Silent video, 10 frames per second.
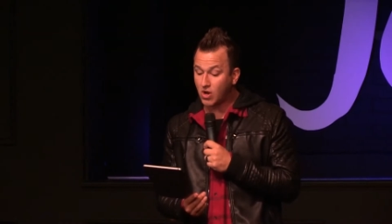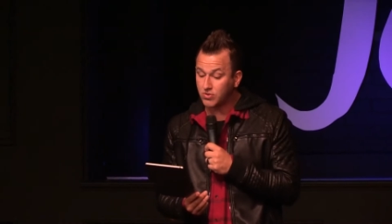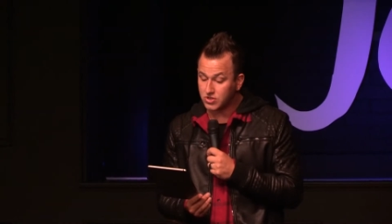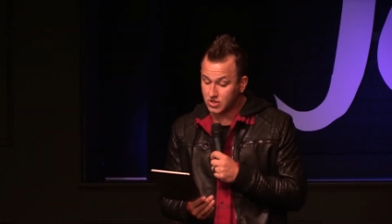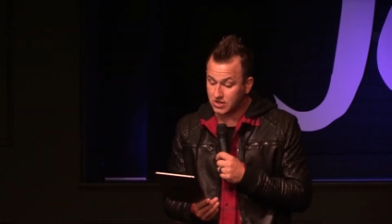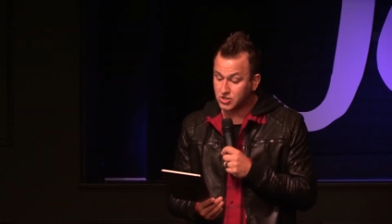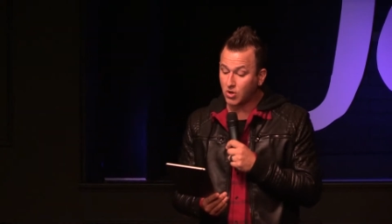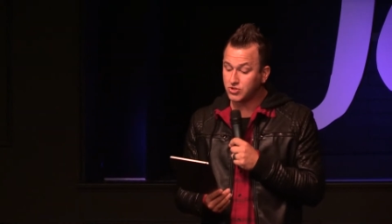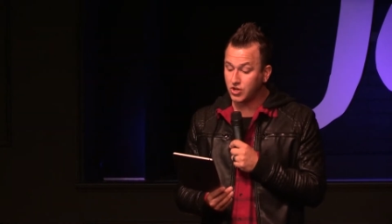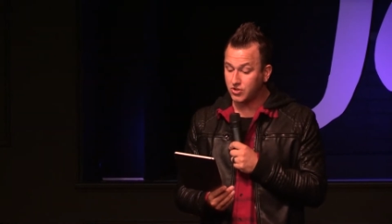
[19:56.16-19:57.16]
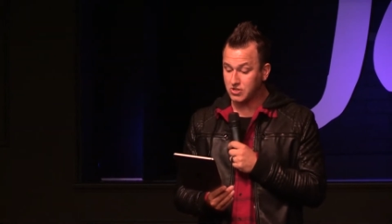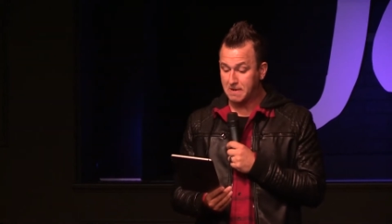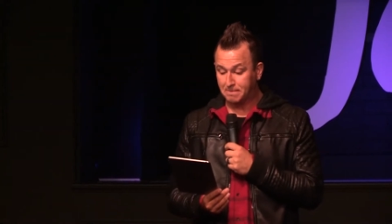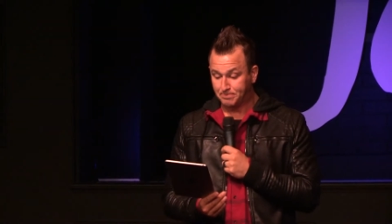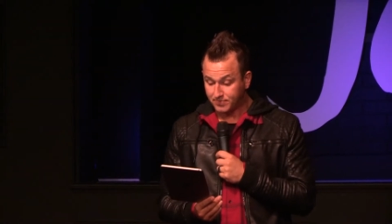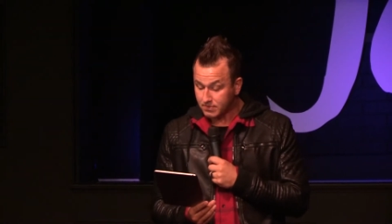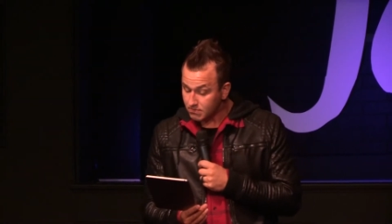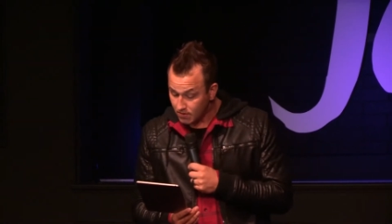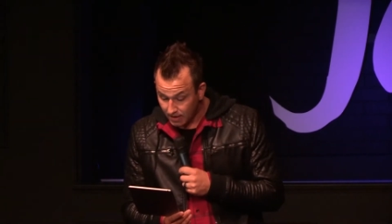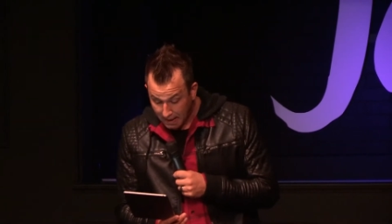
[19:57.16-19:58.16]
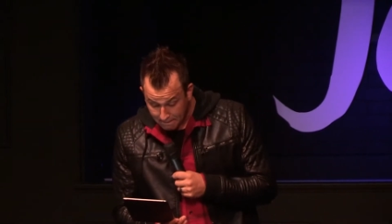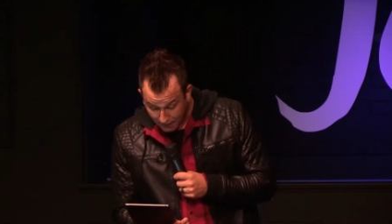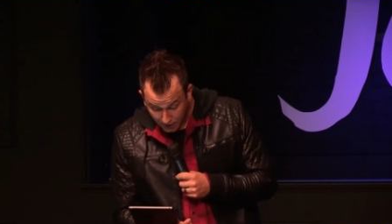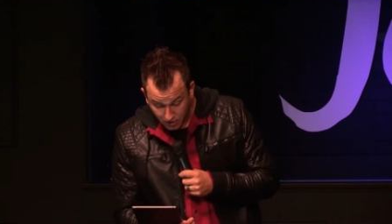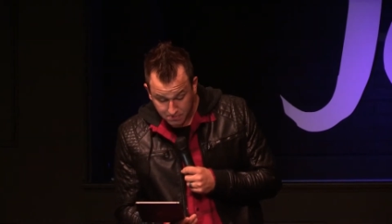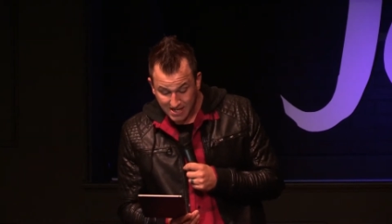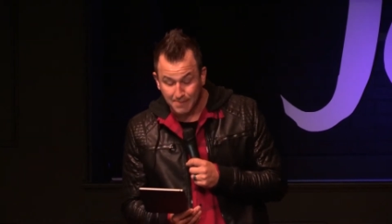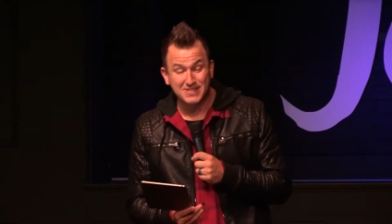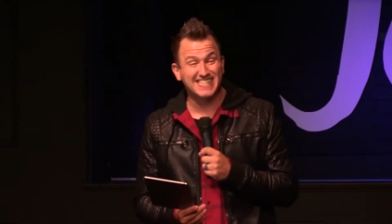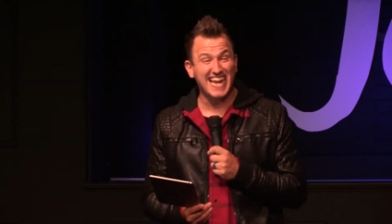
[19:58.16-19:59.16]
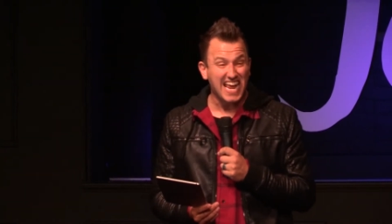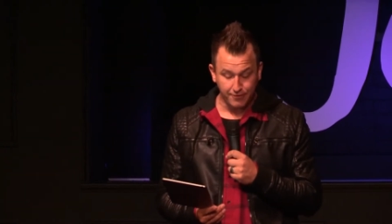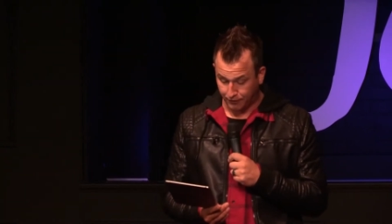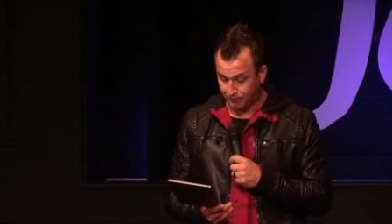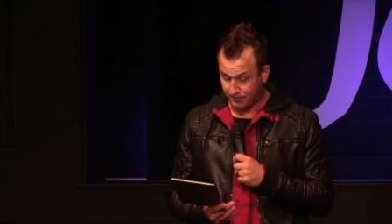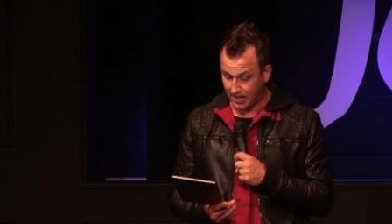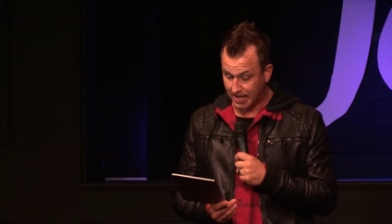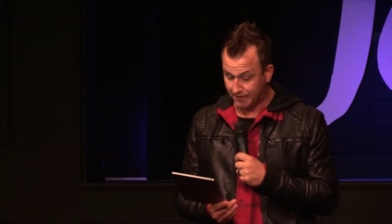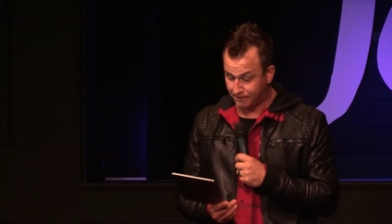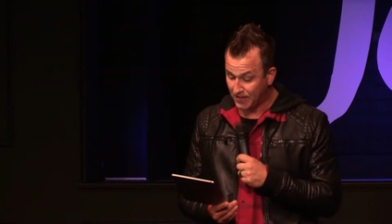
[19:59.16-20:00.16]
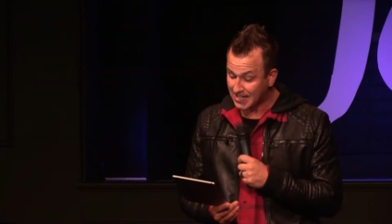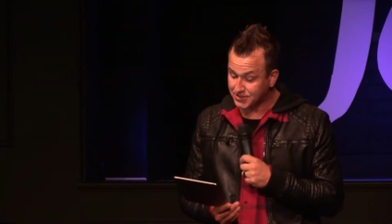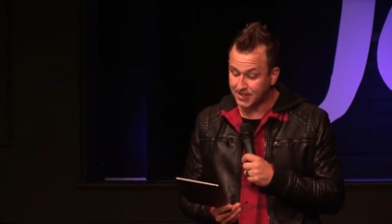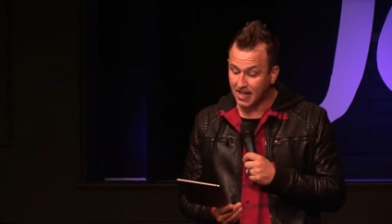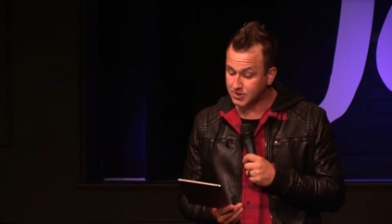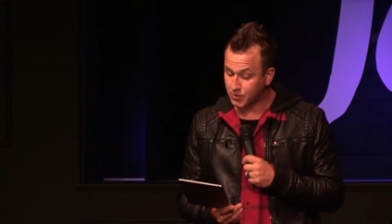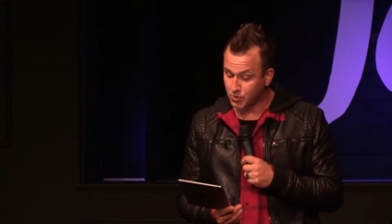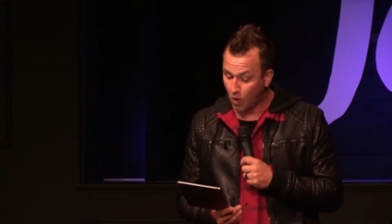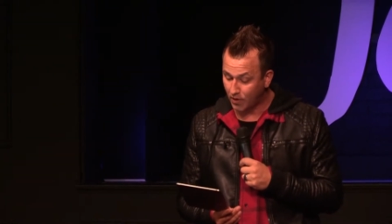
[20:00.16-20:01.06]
uh, sojourners, and pilgrims abstain from uh, fleshly lust, which war